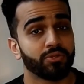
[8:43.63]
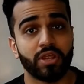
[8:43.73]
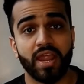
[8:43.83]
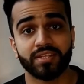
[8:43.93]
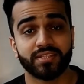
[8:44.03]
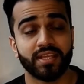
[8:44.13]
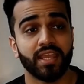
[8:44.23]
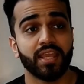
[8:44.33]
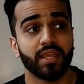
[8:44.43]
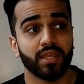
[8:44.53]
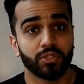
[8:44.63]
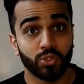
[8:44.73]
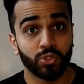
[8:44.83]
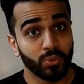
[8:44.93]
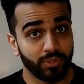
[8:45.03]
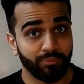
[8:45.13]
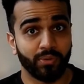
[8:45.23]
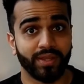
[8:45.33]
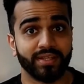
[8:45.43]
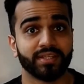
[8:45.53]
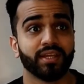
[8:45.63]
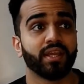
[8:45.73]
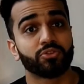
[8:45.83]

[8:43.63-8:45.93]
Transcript: Try to stay to the point.